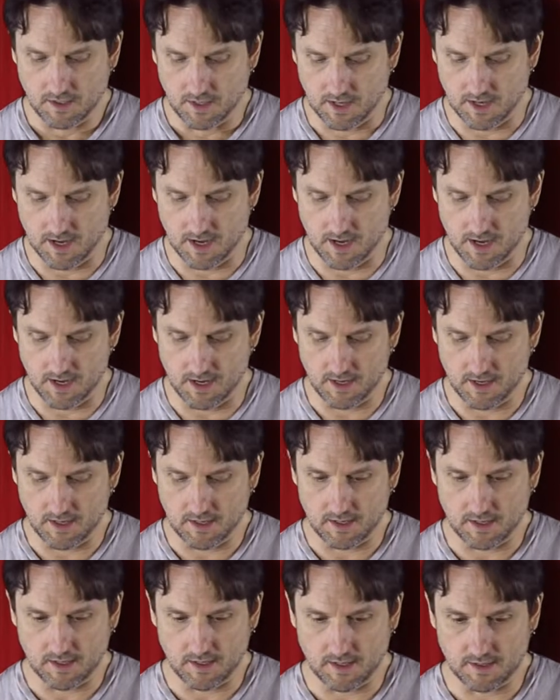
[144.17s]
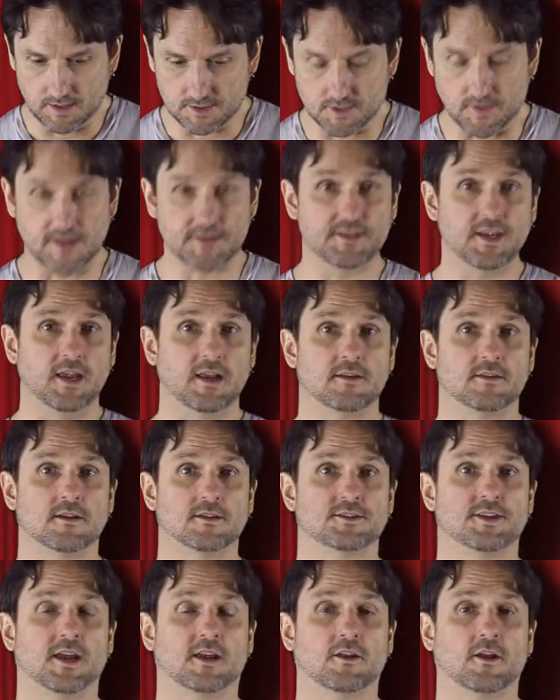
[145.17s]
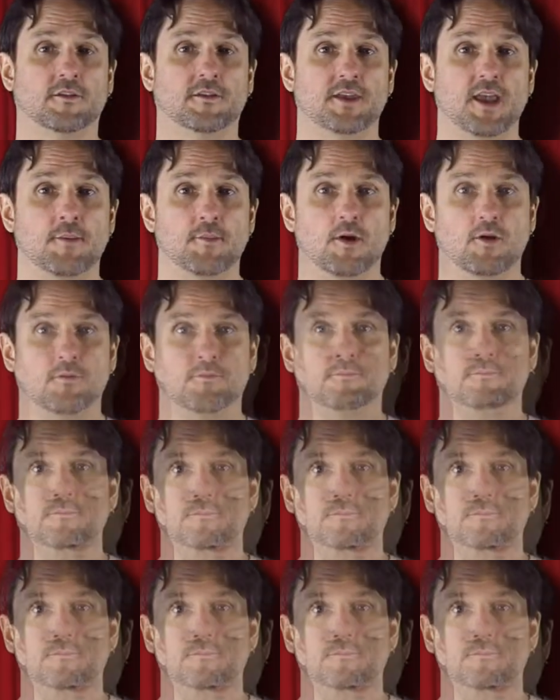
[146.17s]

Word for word: Uh, so that's it. So let's take a look at the demo.